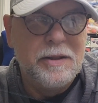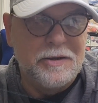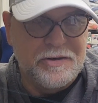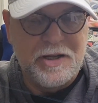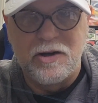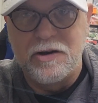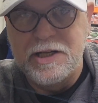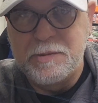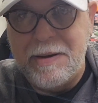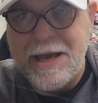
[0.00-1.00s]
There's none on
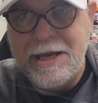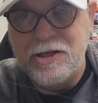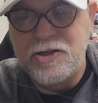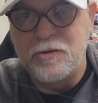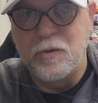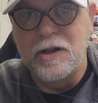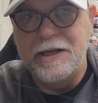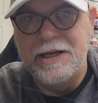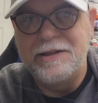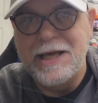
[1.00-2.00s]
his page to really
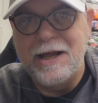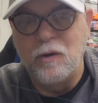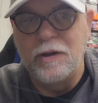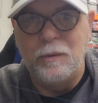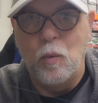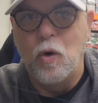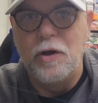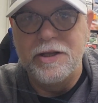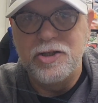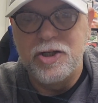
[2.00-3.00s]
get that. Only
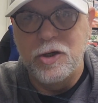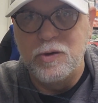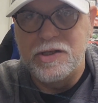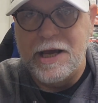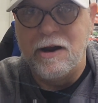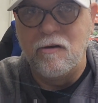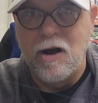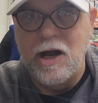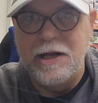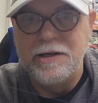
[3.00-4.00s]
one that shows the air
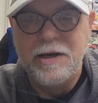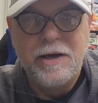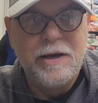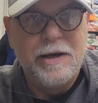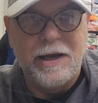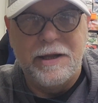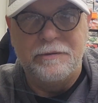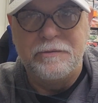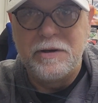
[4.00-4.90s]
ride, and